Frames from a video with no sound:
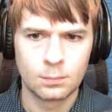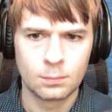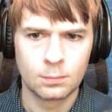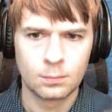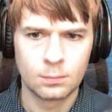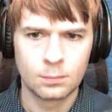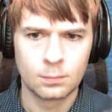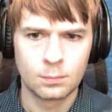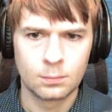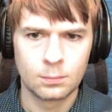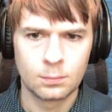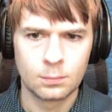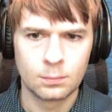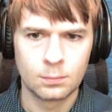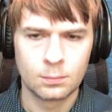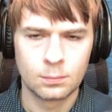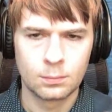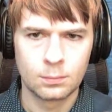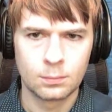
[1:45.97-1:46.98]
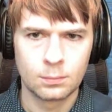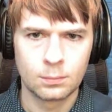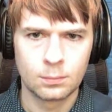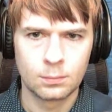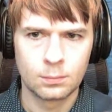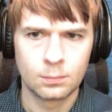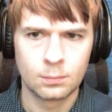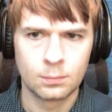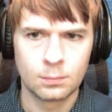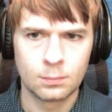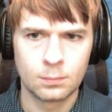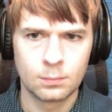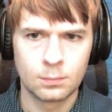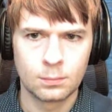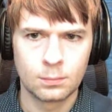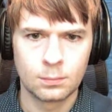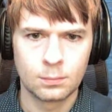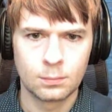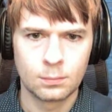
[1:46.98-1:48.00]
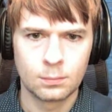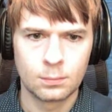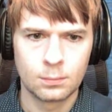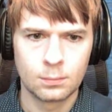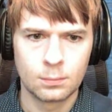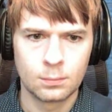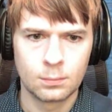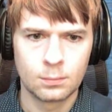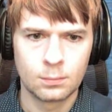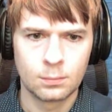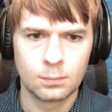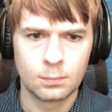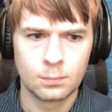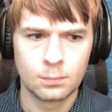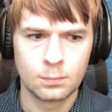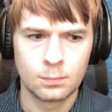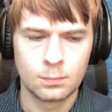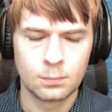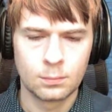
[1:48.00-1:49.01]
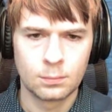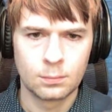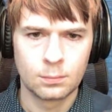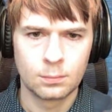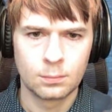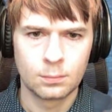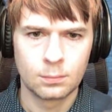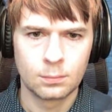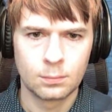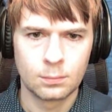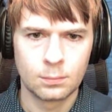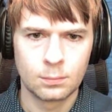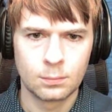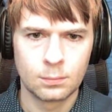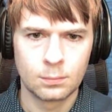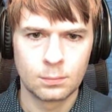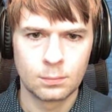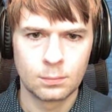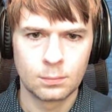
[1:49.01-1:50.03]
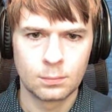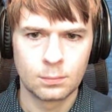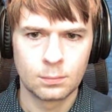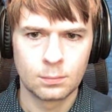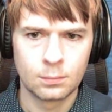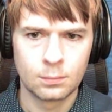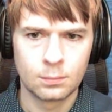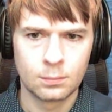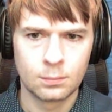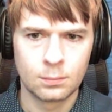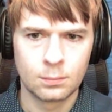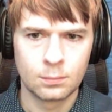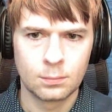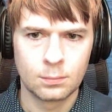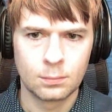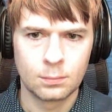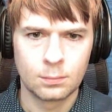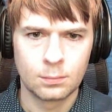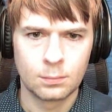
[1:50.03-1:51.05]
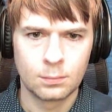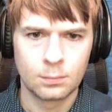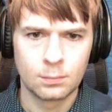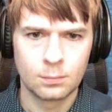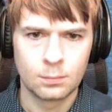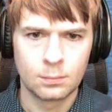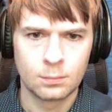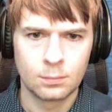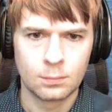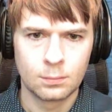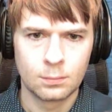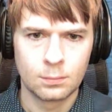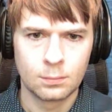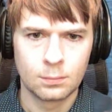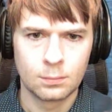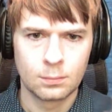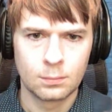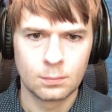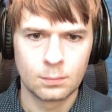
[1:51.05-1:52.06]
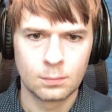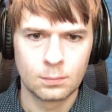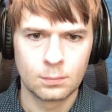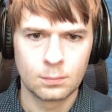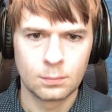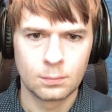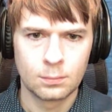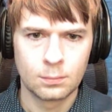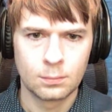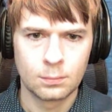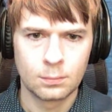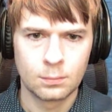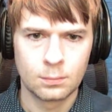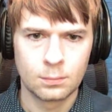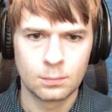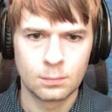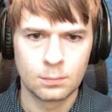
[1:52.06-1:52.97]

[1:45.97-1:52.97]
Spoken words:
(not speaking)